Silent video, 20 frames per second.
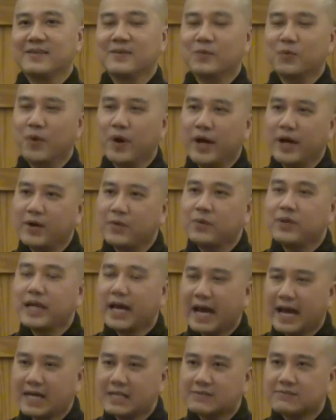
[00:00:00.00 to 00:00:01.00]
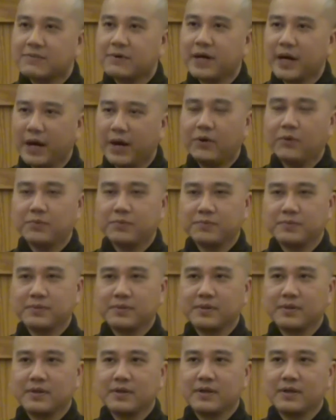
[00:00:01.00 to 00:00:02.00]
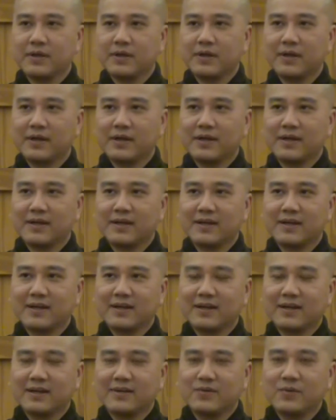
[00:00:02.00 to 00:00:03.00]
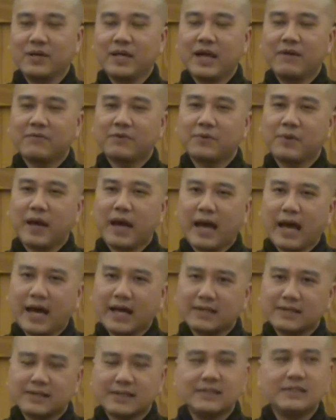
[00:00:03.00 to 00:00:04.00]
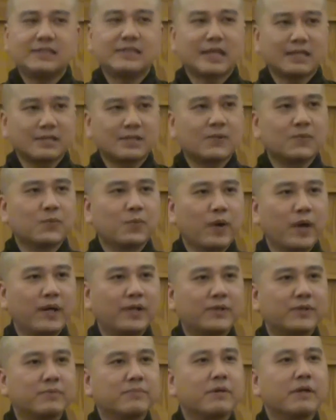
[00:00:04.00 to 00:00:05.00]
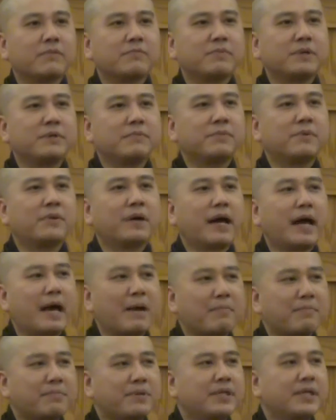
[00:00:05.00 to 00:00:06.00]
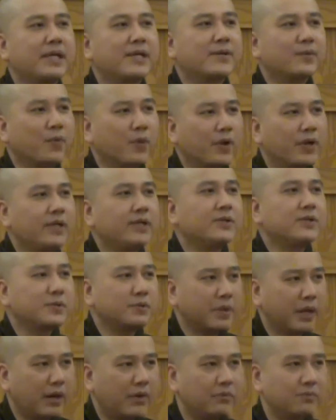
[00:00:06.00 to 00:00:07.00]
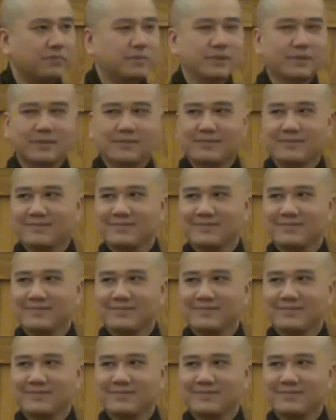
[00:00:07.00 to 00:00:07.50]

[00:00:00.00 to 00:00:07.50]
The way we ask for help, we have to ask in such a way to make people happy and willing to help.